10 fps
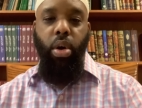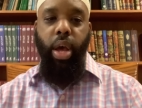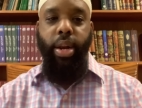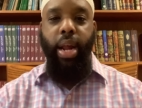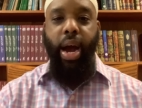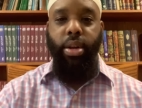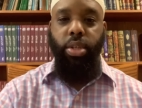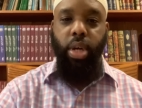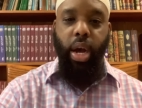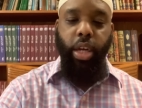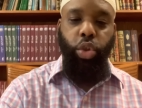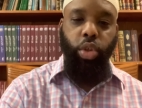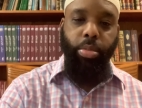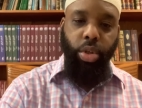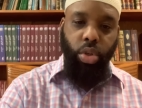and not uh,
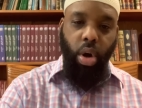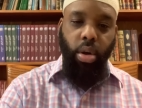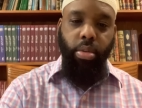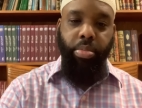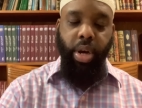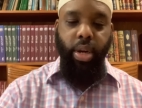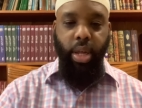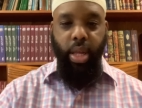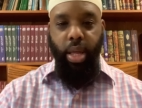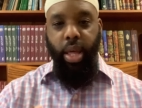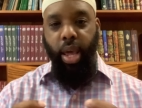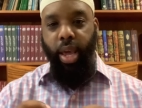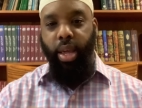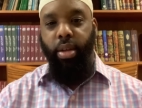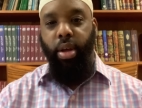extremely dark but
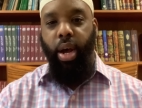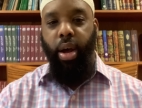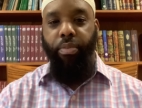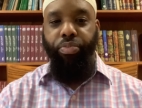a uh,